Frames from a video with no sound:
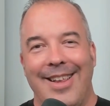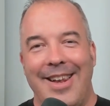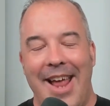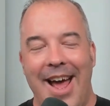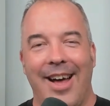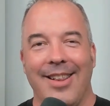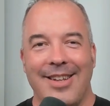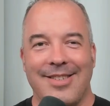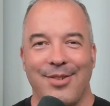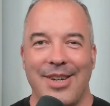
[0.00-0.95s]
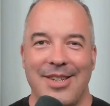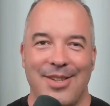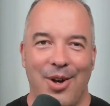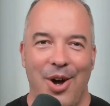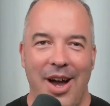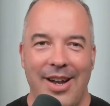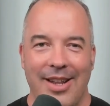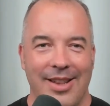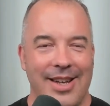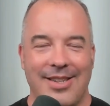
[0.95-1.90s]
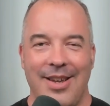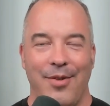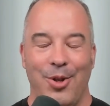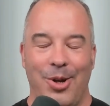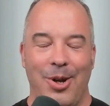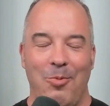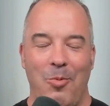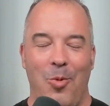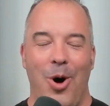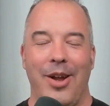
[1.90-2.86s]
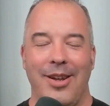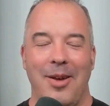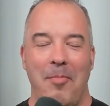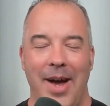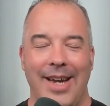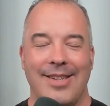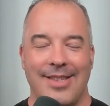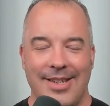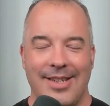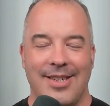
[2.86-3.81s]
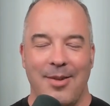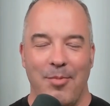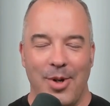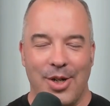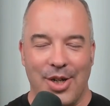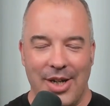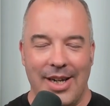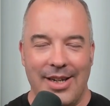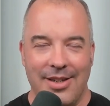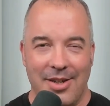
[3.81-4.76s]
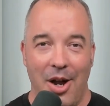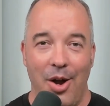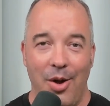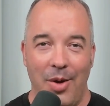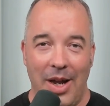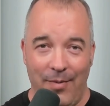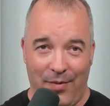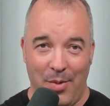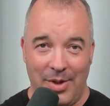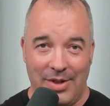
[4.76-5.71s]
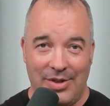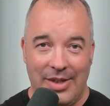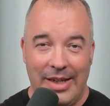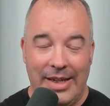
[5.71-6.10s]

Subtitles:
Now, let's look inside. Let's have a look at what makes this machine so infamous.